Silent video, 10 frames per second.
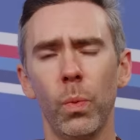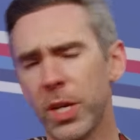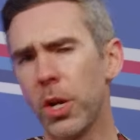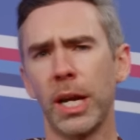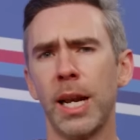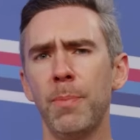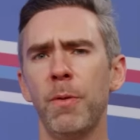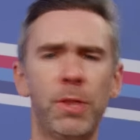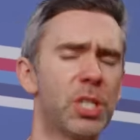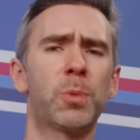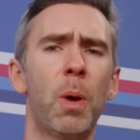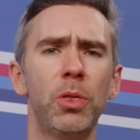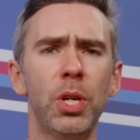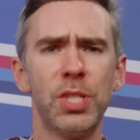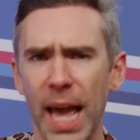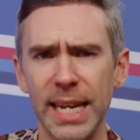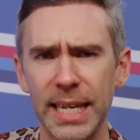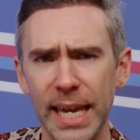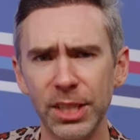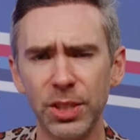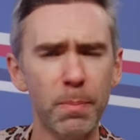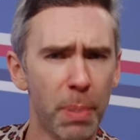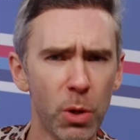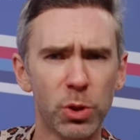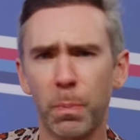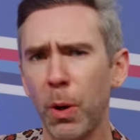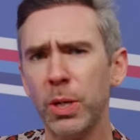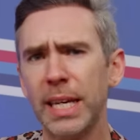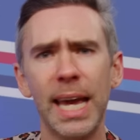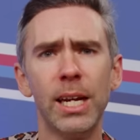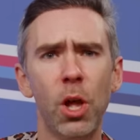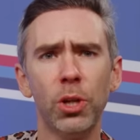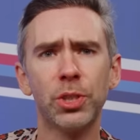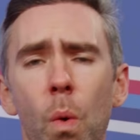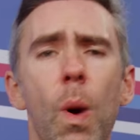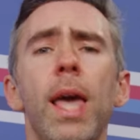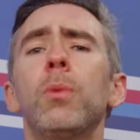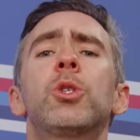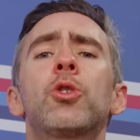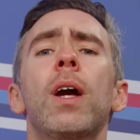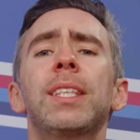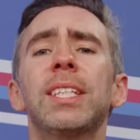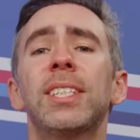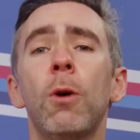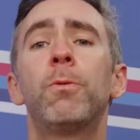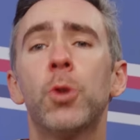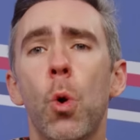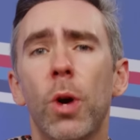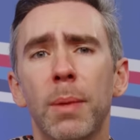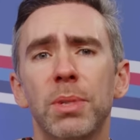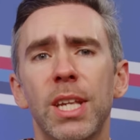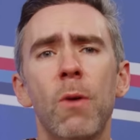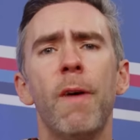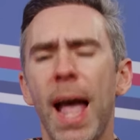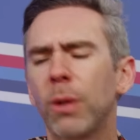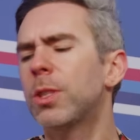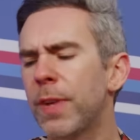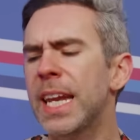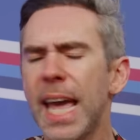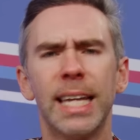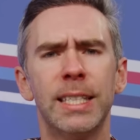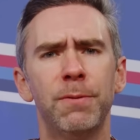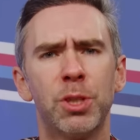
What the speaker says: We got a clip of despondent Eddie Kingston post Brody King loss, where he was trying to self-talk himself out of a negative